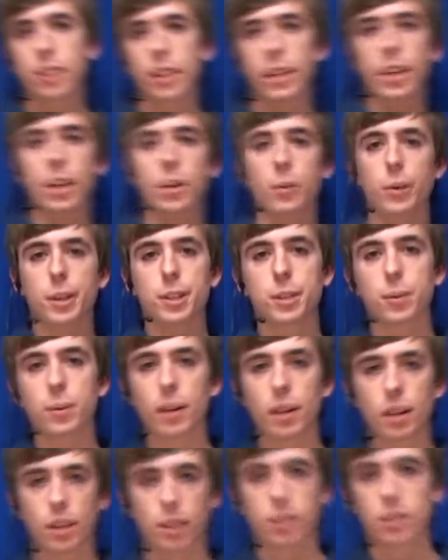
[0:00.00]
Say you got a wet
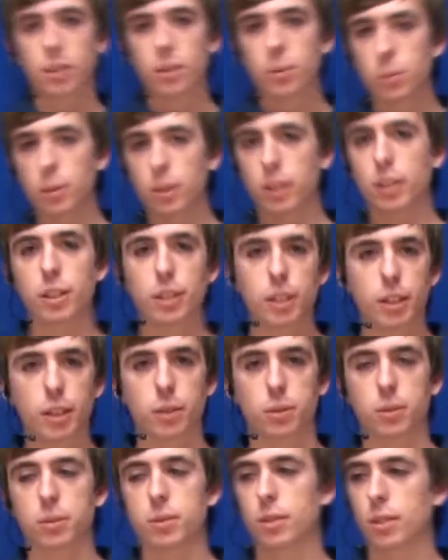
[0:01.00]
sweater. What are you gonna
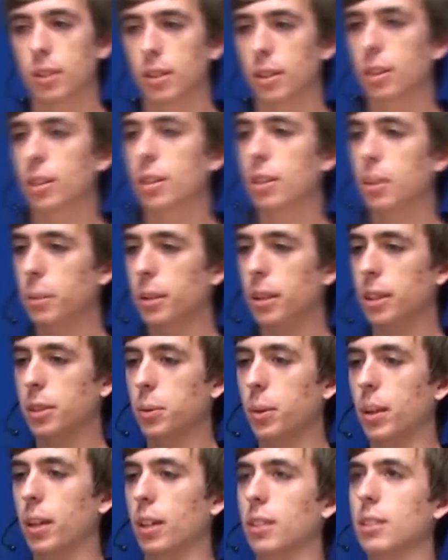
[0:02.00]
do? Give me that
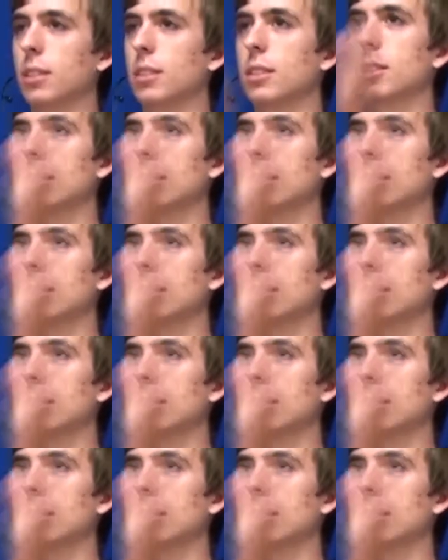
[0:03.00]
sweater.